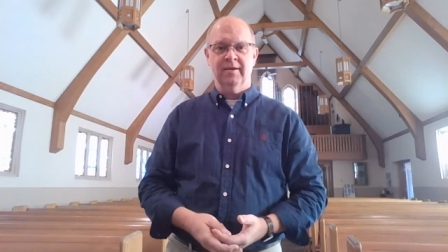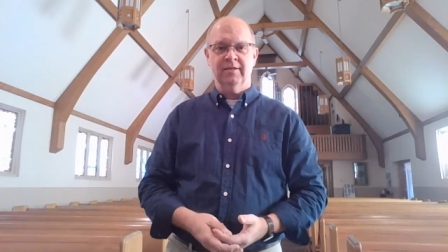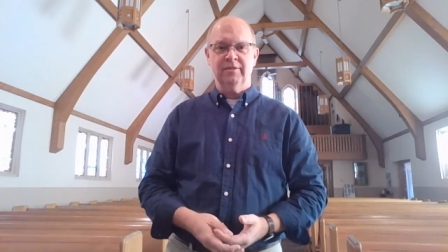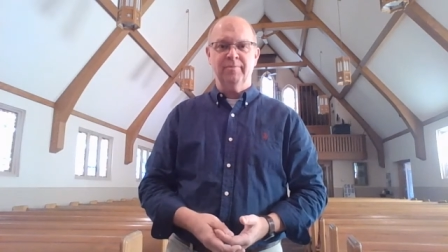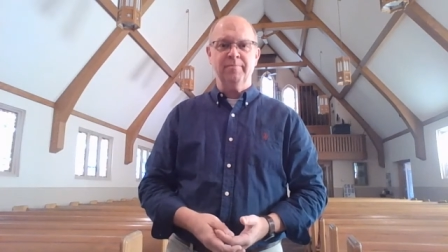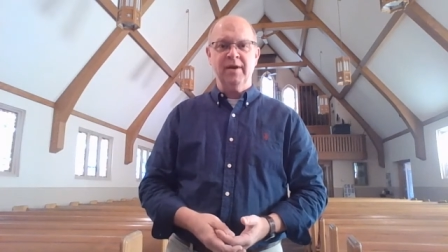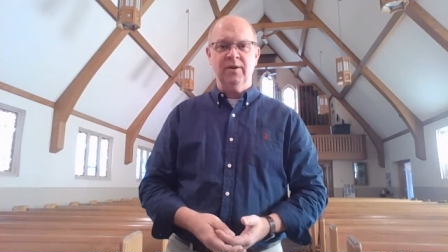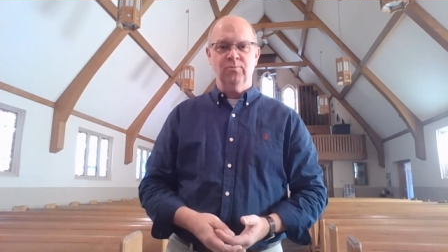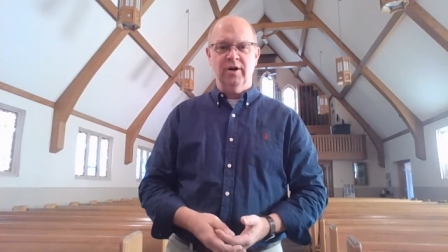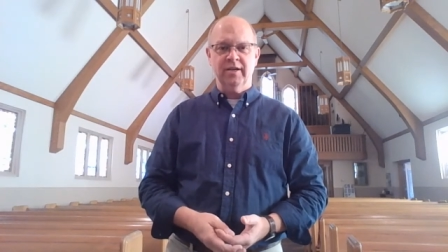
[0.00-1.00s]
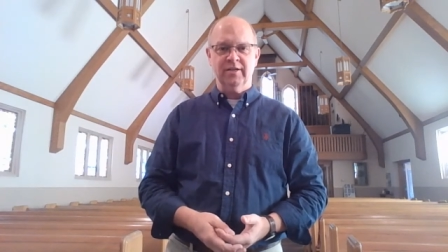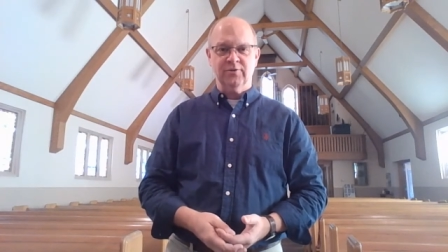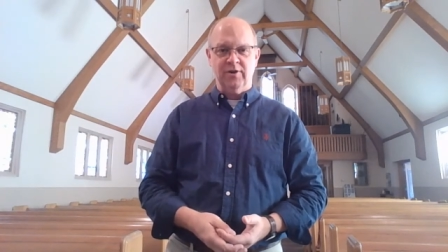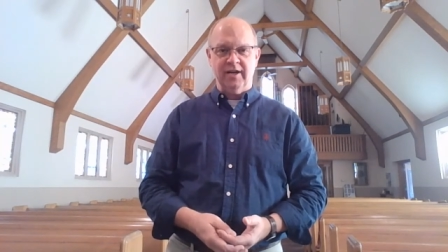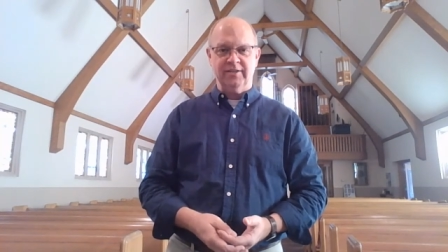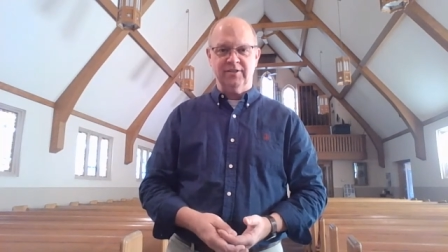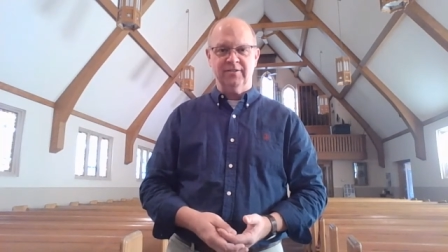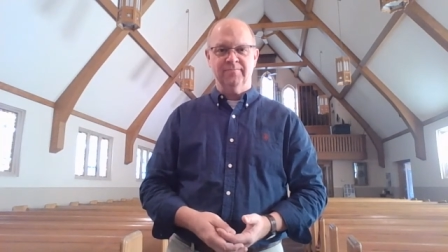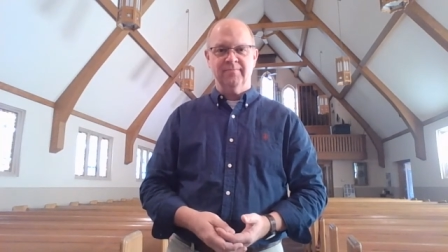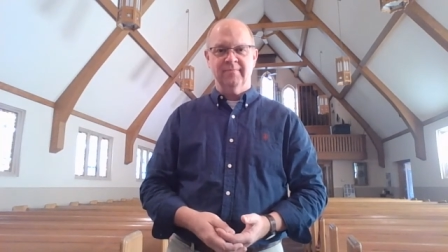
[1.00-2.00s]
to be made one in Christ,
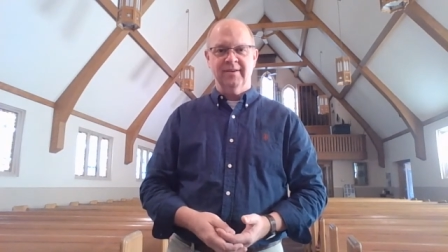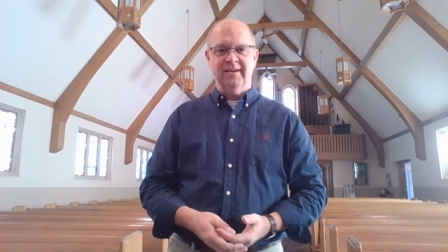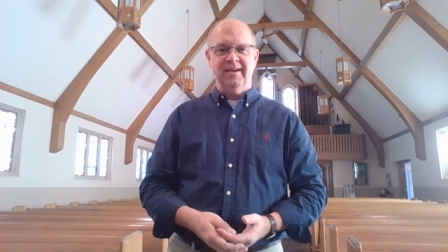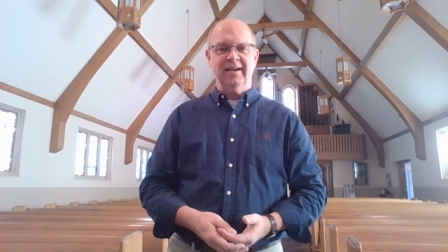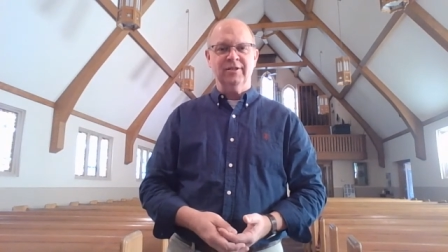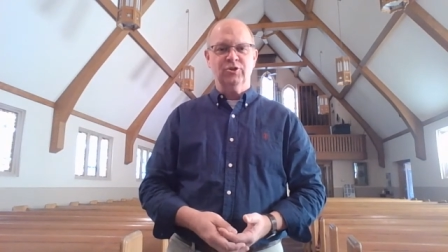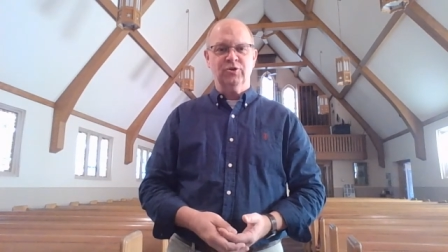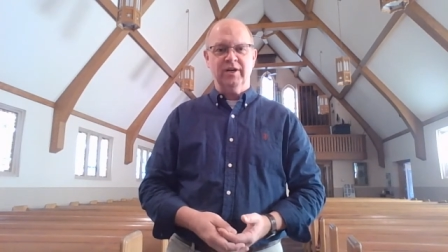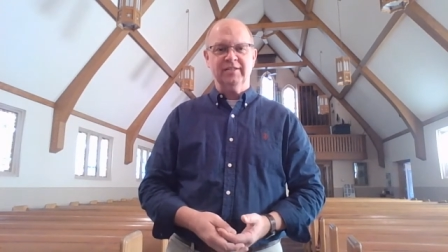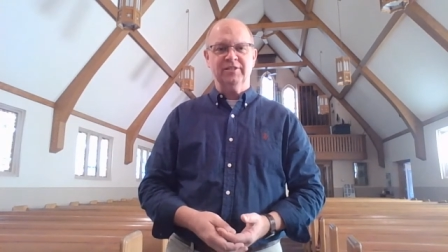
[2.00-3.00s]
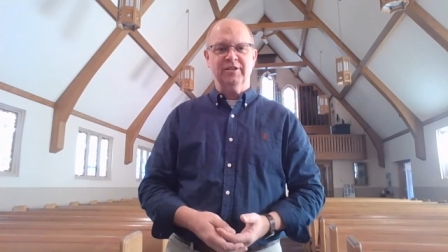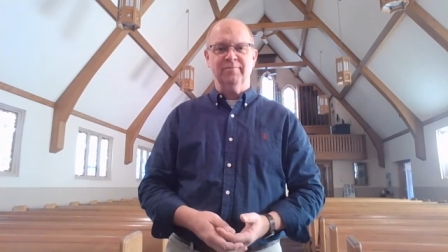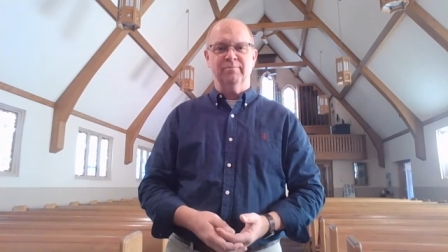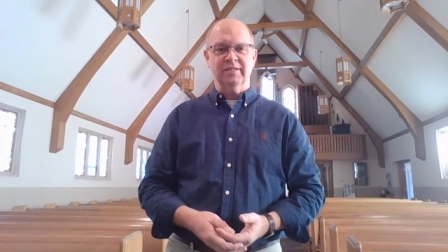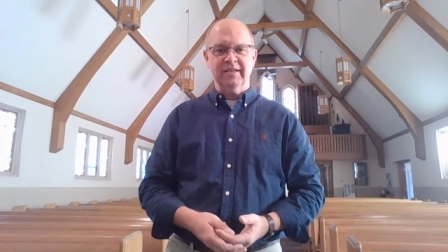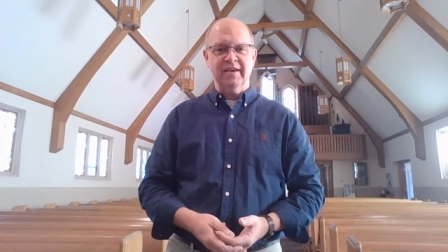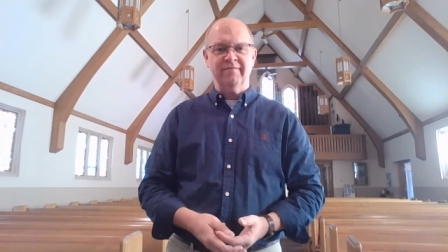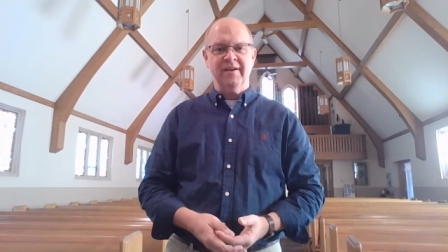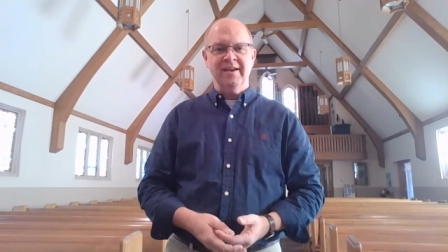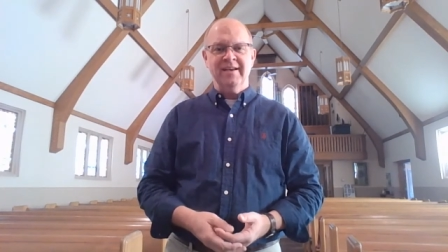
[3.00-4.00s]
and trust and
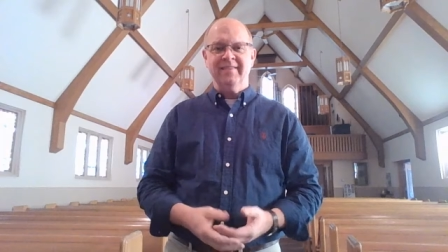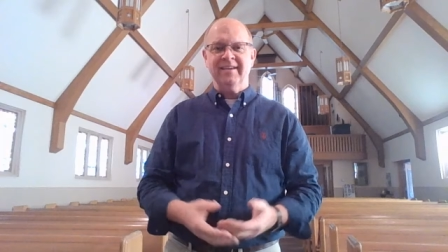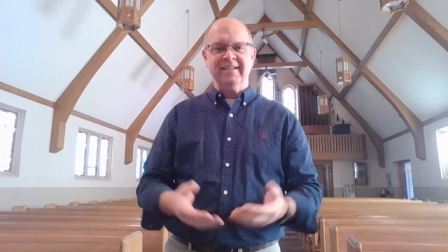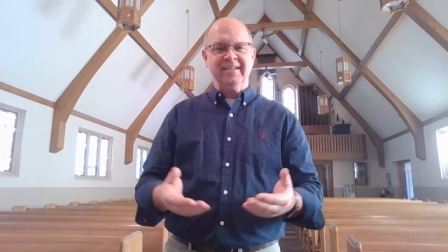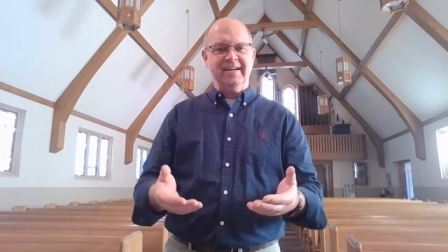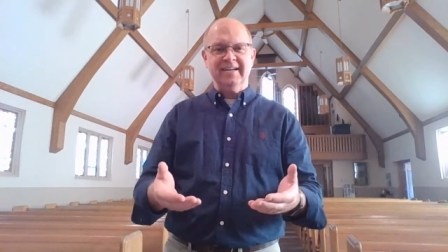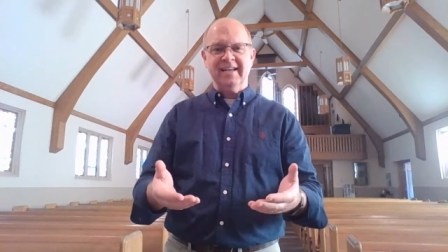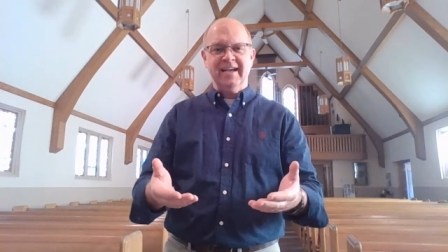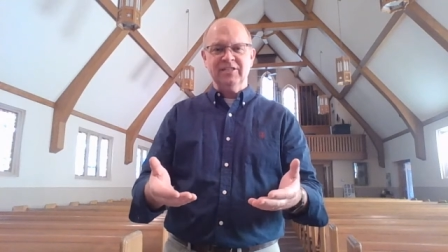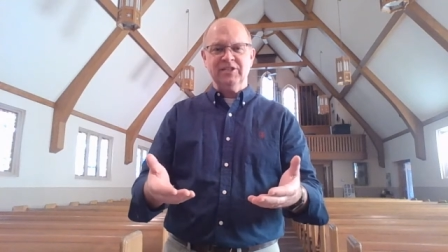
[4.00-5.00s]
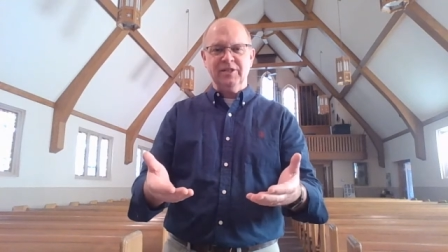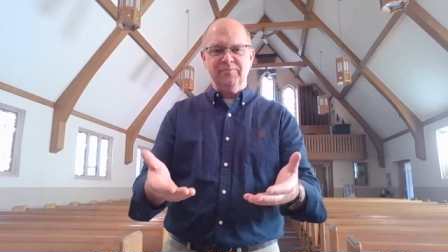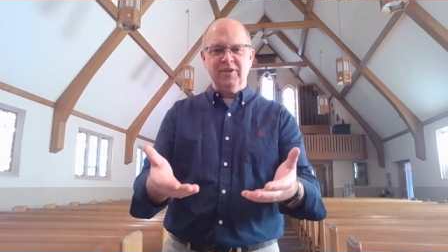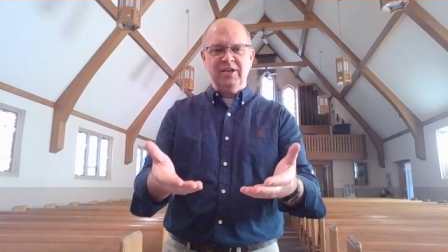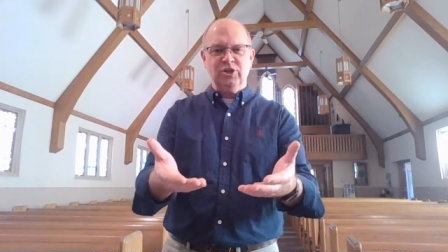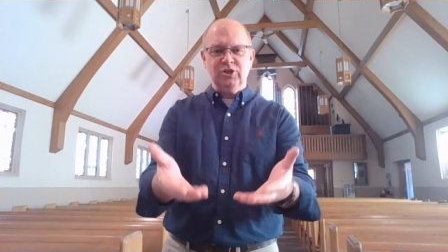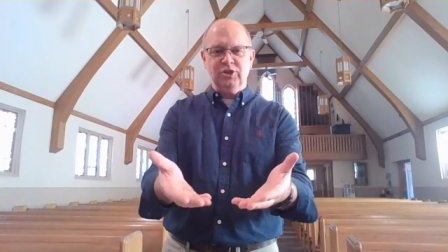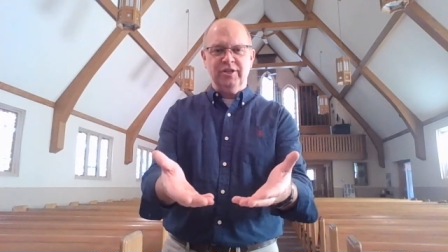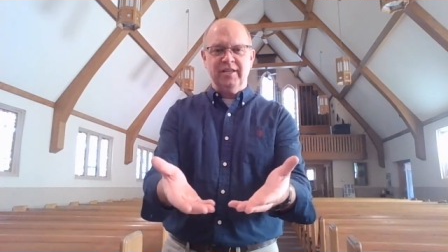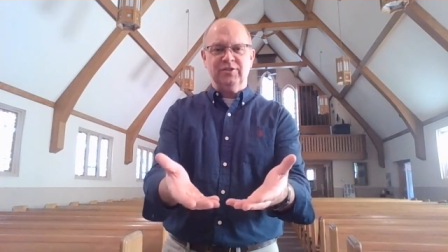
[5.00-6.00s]
believe that God has something
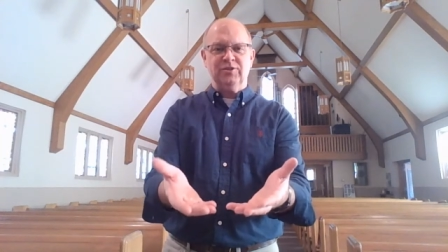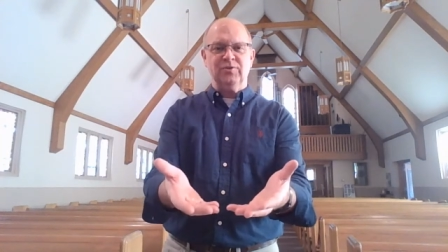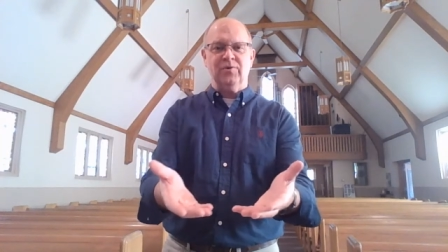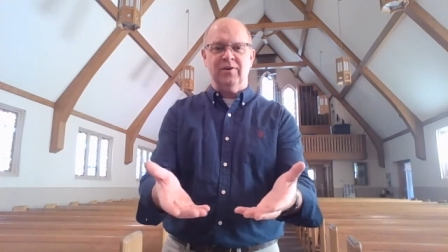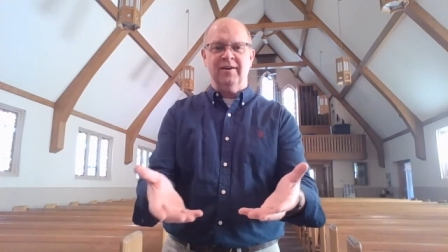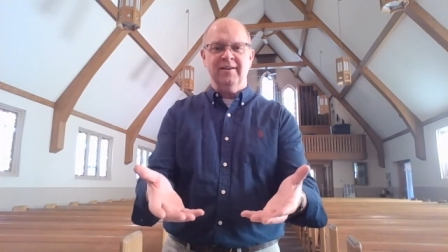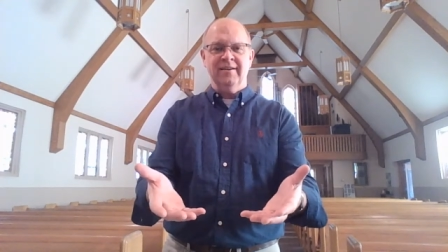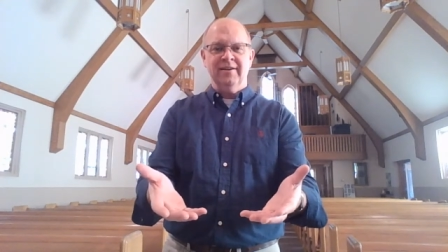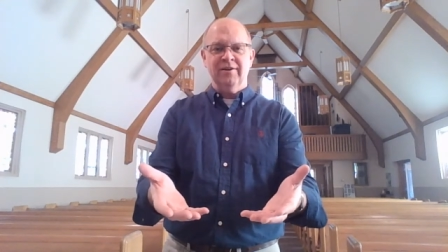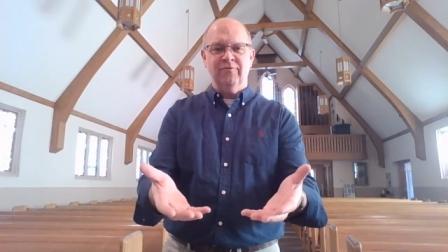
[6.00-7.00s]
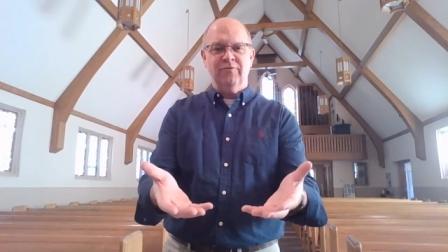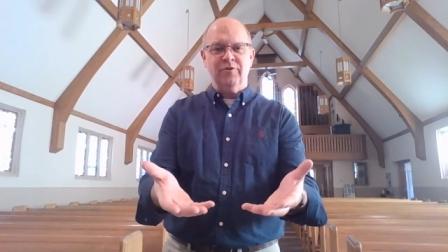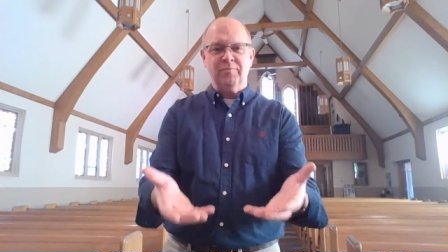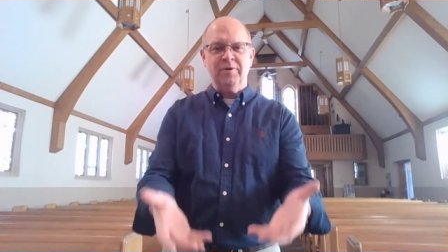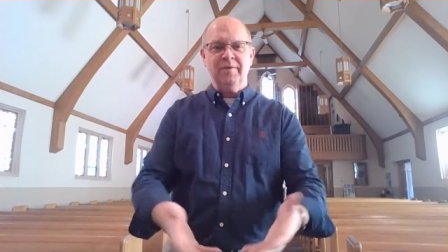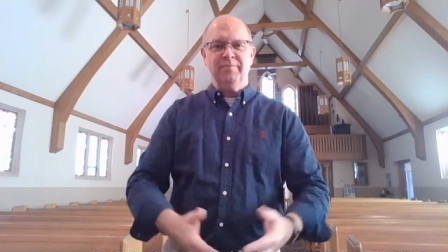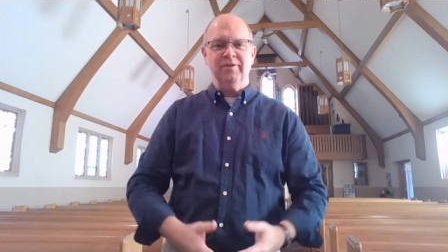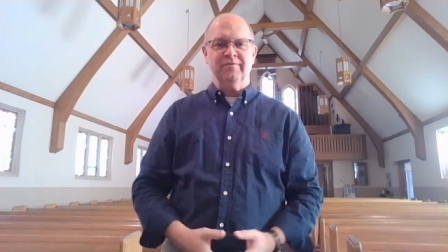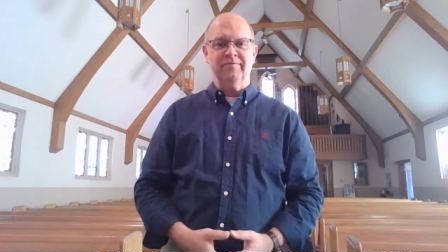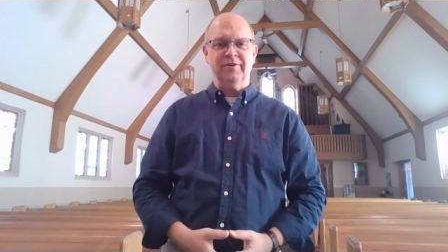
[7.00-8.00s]
good in store for the
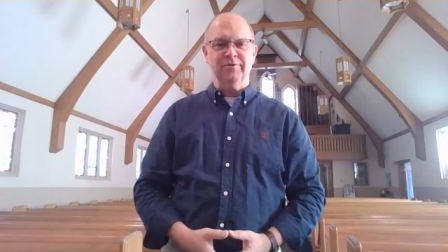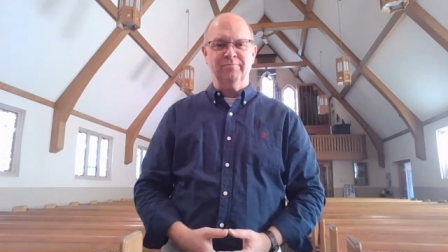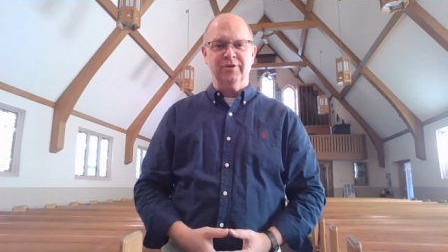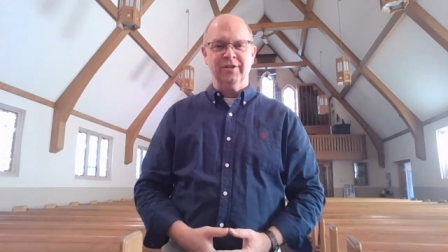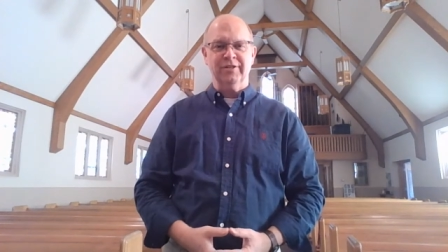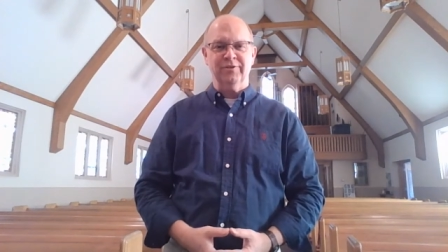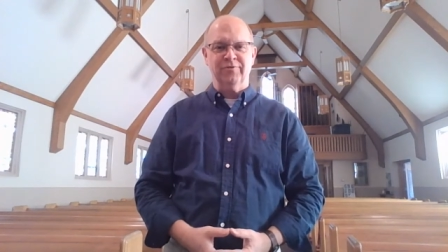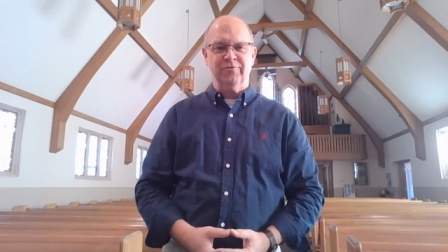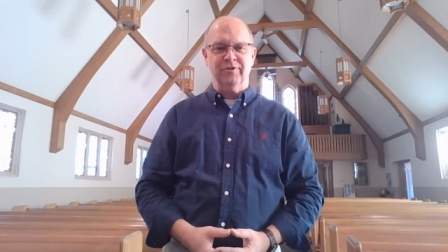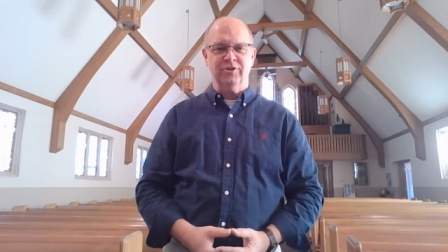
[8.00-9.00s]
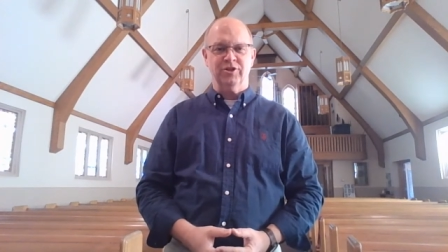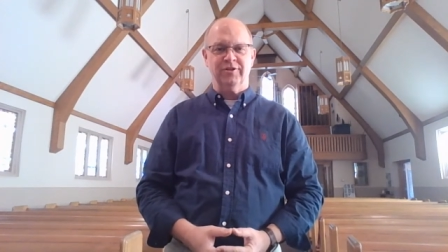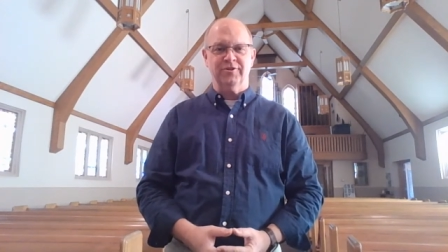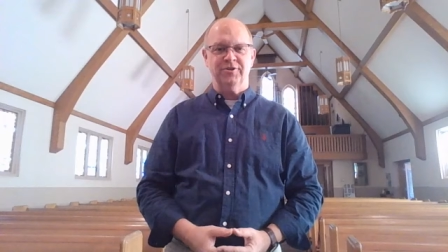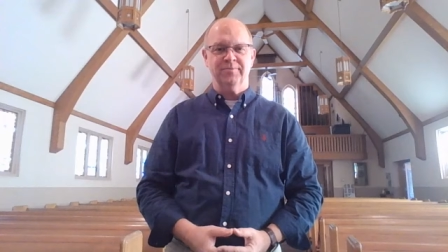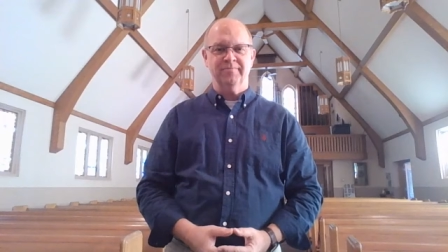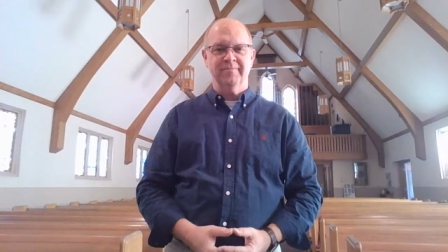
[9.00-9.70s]
people of Fieldberg Lutheran Church.